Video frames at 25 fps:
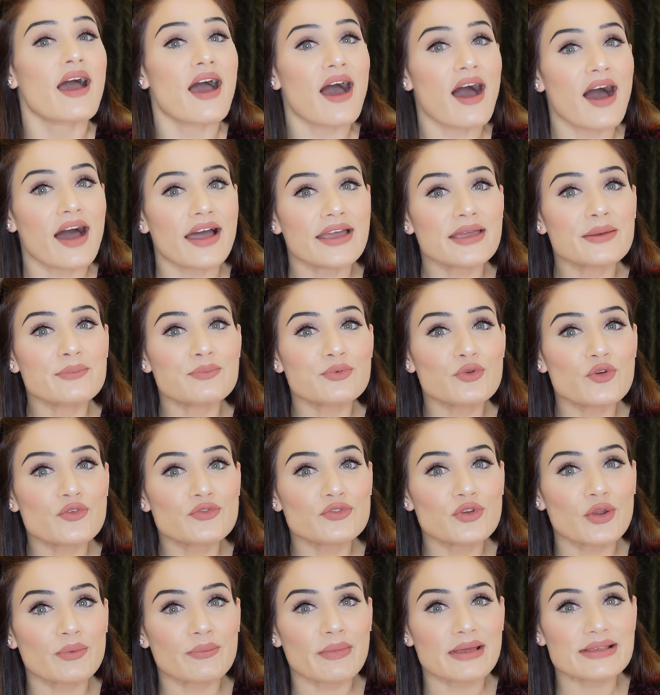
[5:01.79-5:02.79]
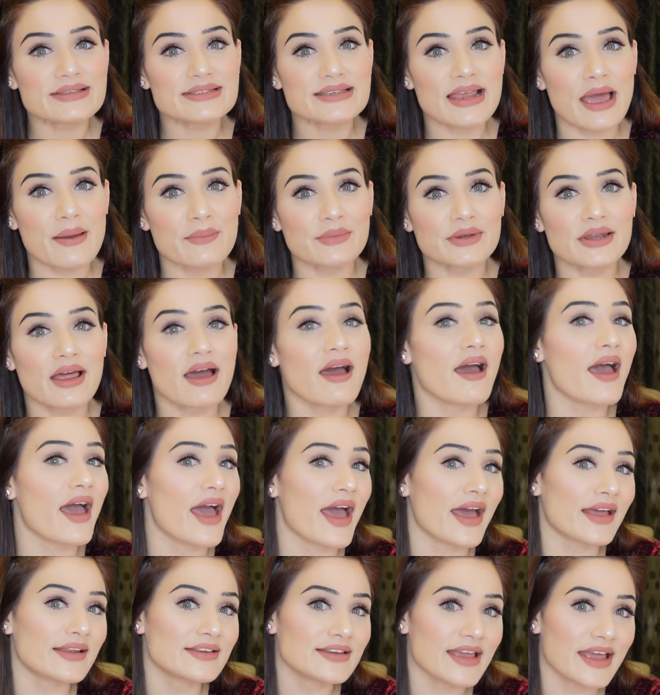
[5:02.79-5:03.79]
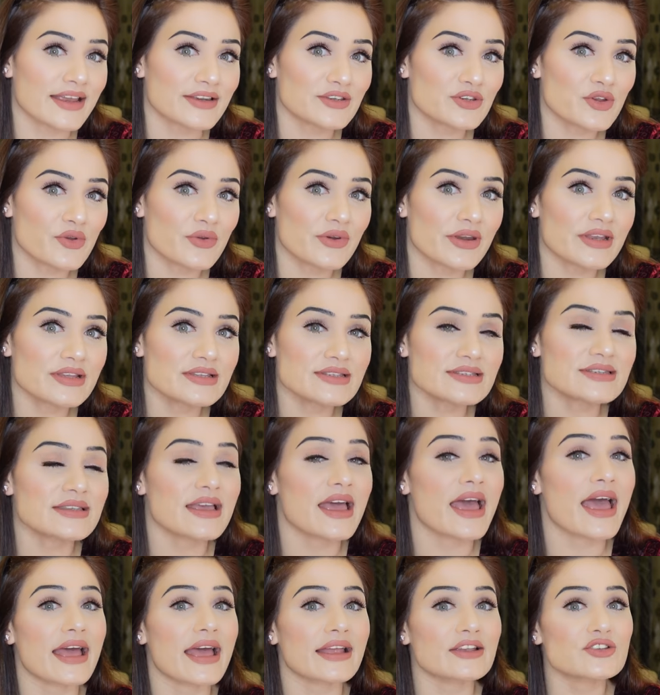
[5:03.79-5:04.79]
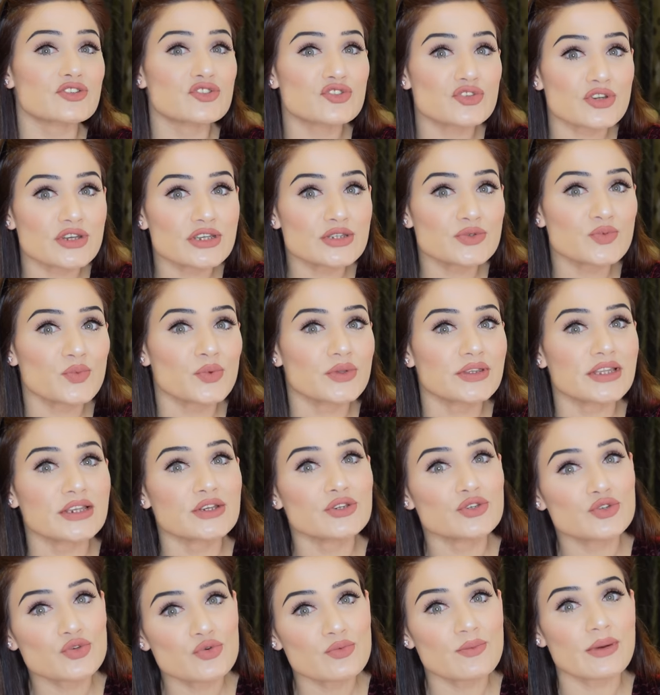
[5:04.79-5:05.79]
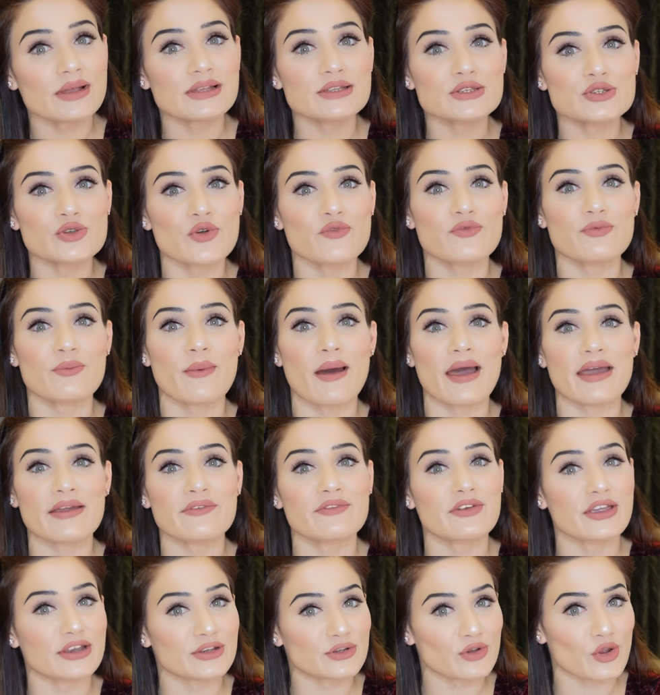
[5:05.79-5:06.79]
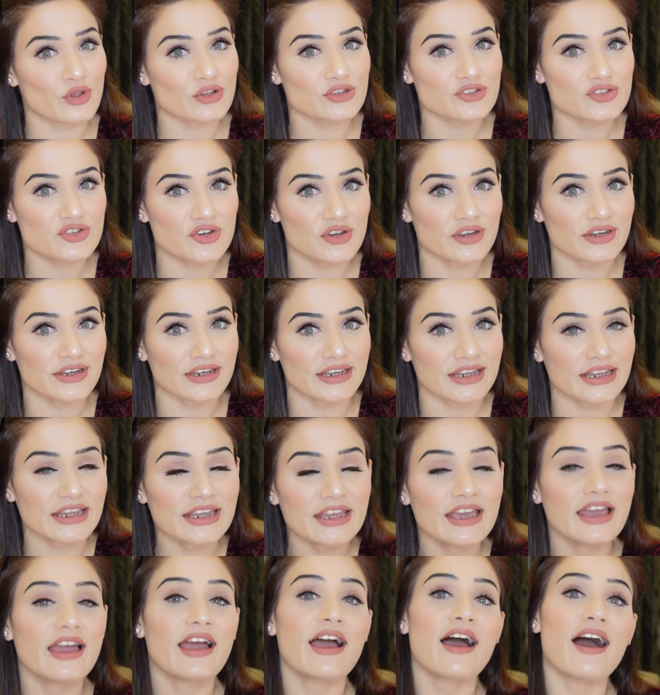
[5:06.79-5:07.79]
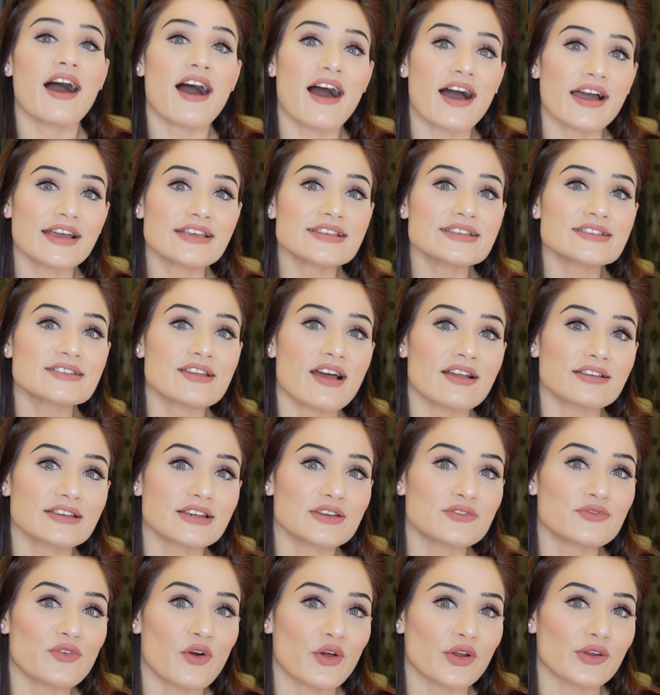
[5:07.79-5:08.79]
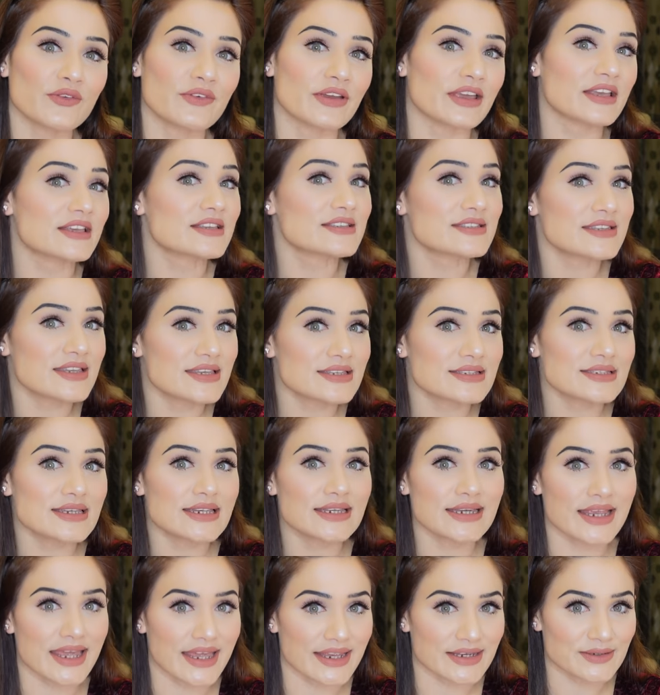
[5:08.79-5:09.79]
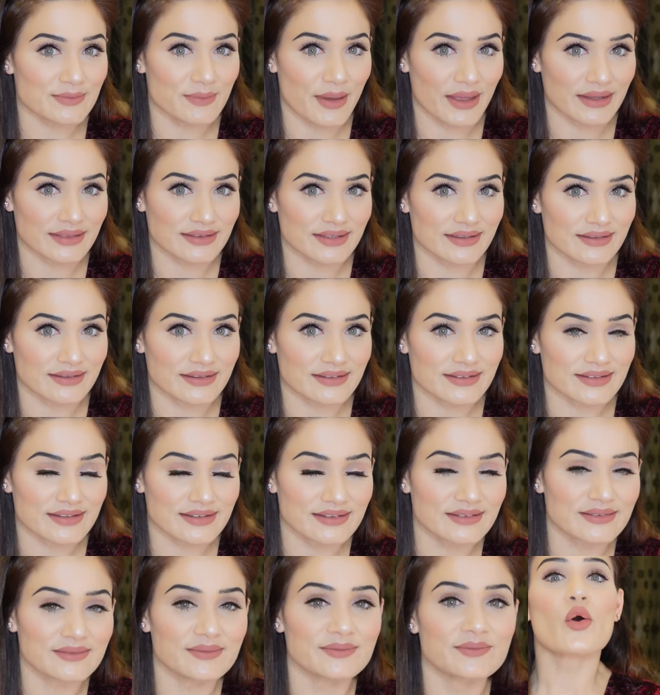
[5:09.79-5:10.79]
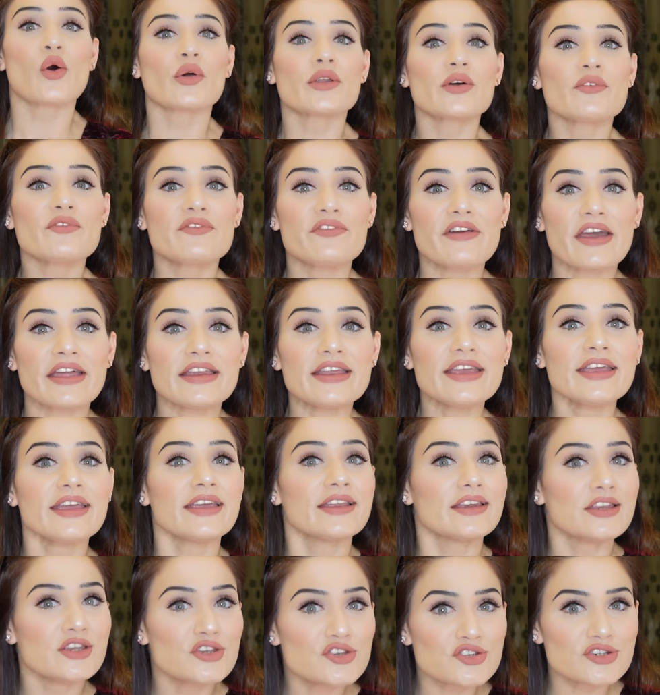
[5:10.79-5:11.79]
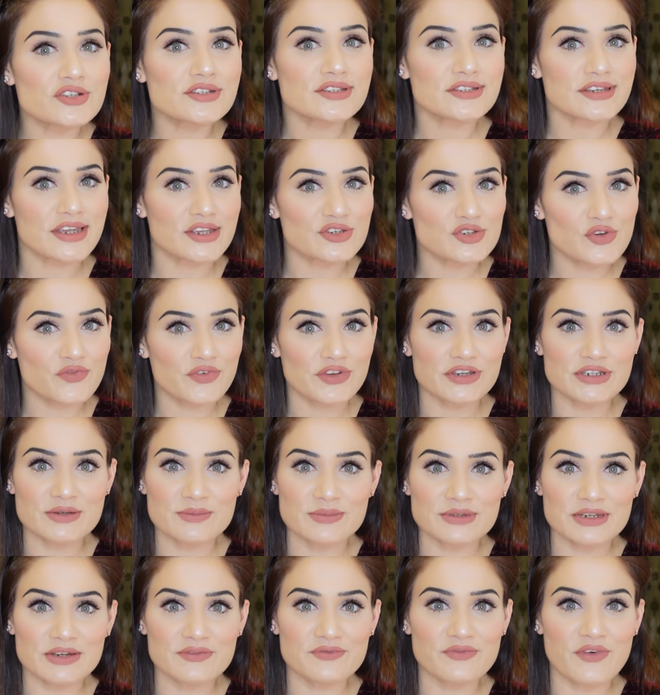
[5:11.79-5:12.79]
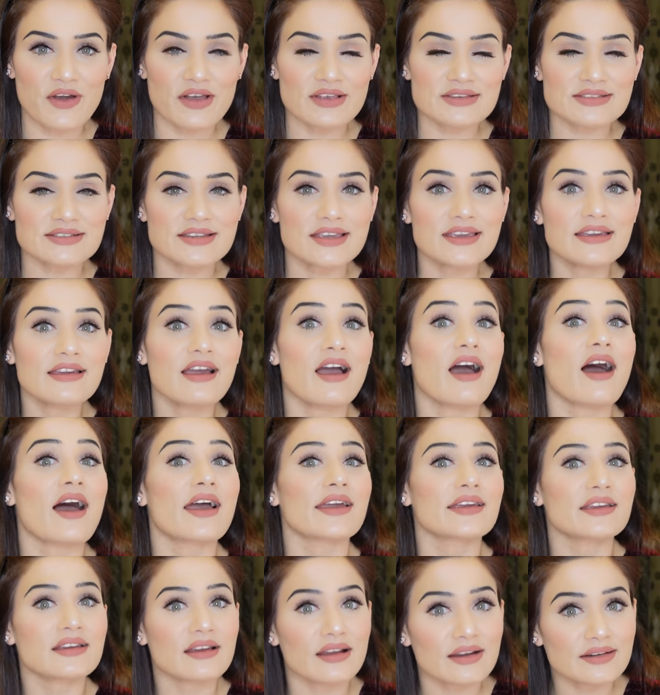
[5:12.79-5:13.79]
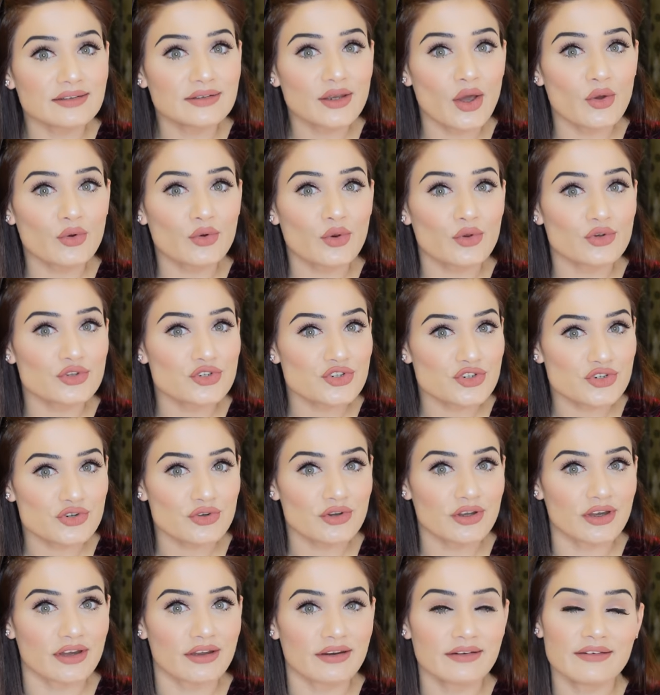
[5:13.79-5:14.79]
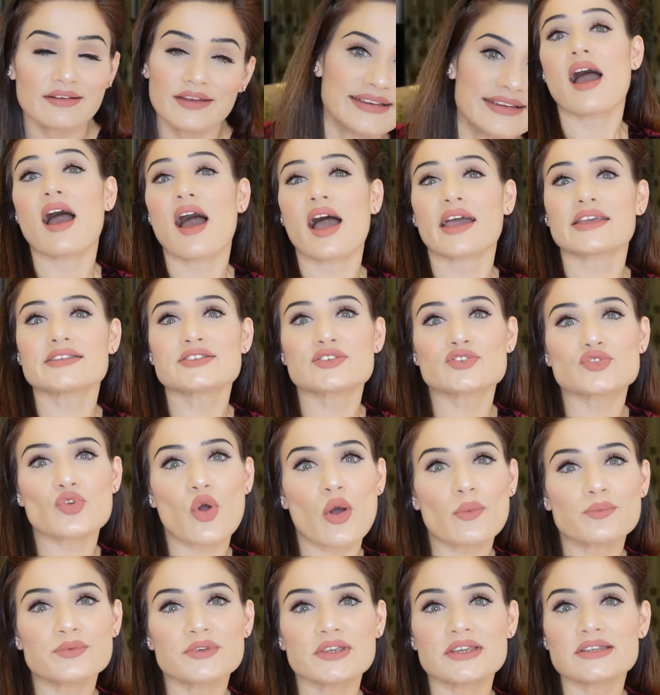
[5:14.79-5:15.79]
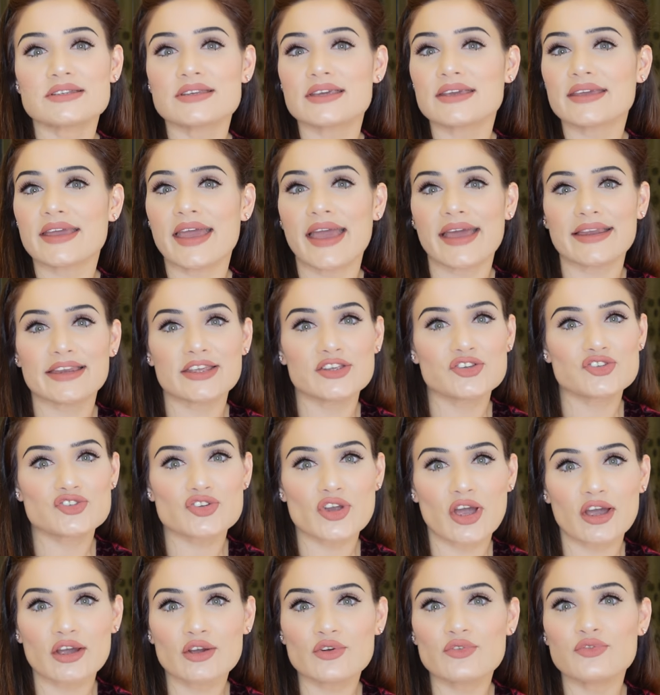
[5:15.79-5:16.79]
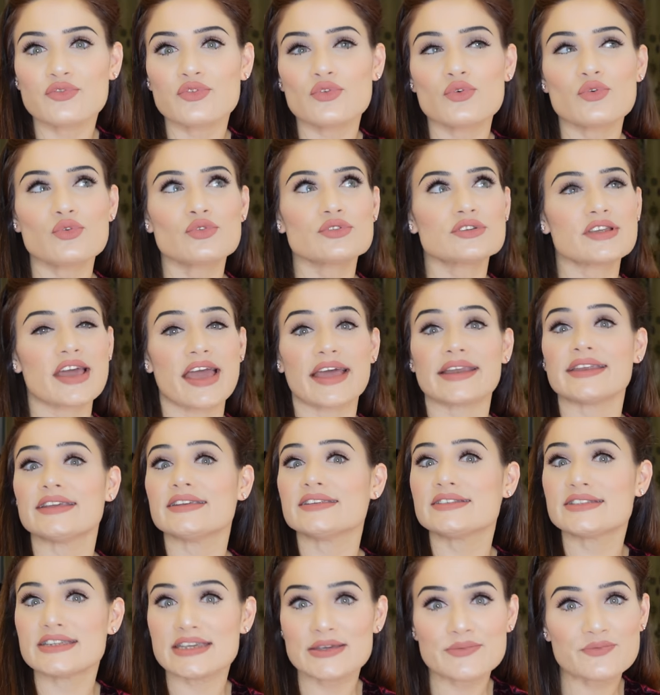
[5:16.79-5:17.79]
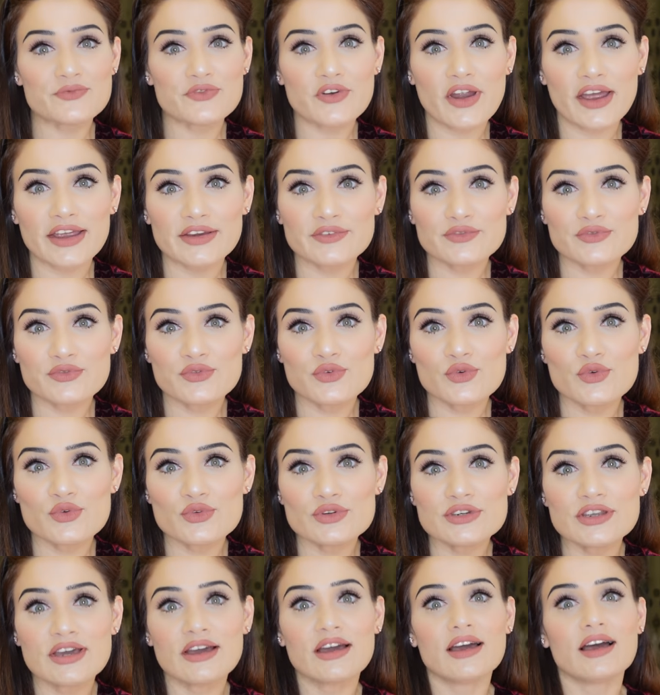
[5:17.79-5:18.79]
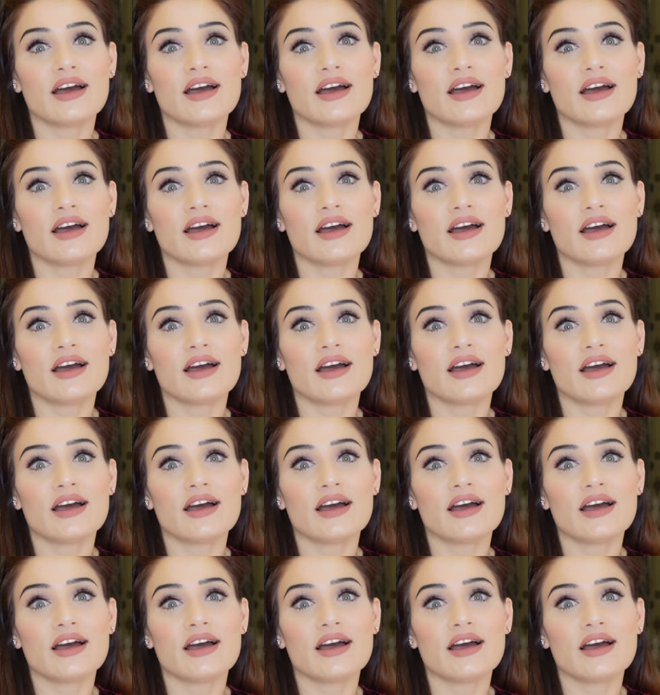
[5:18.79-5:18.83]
I improved on my stamina and endurance, and just within 2 months of my weight loss journey, I started following 16-8 method. On a very initial stage of intermittent fasting, I cut down on sugar, I stopped eating any junk food, any deep fried food.